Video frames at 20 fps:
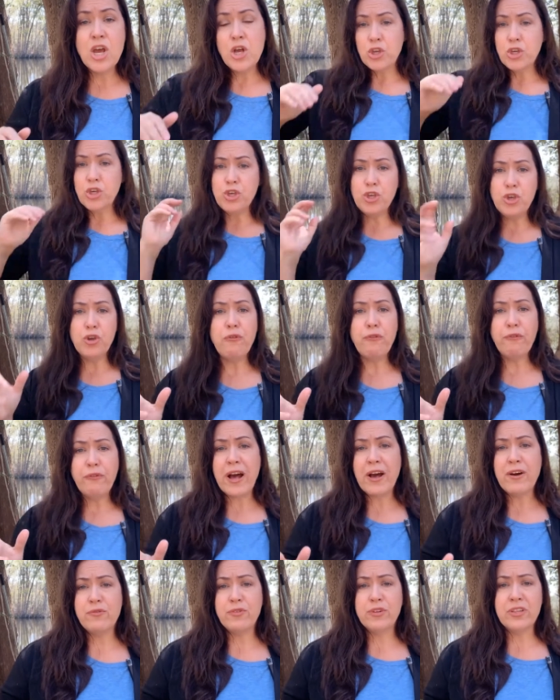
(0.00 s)
You
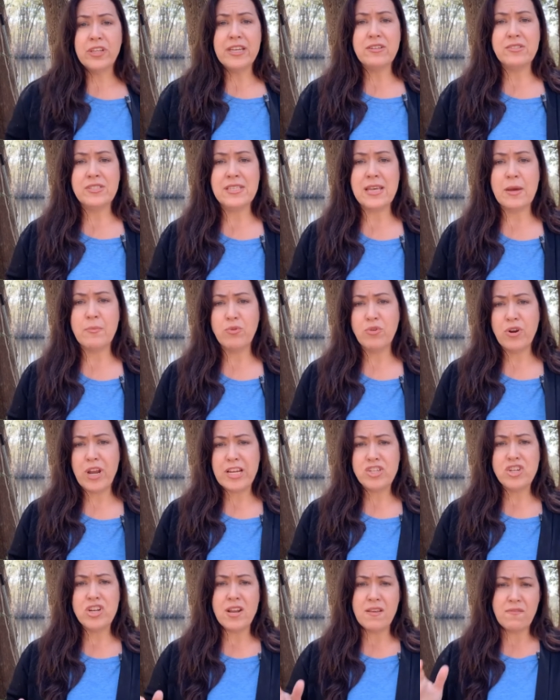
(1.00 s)
file for legal separation.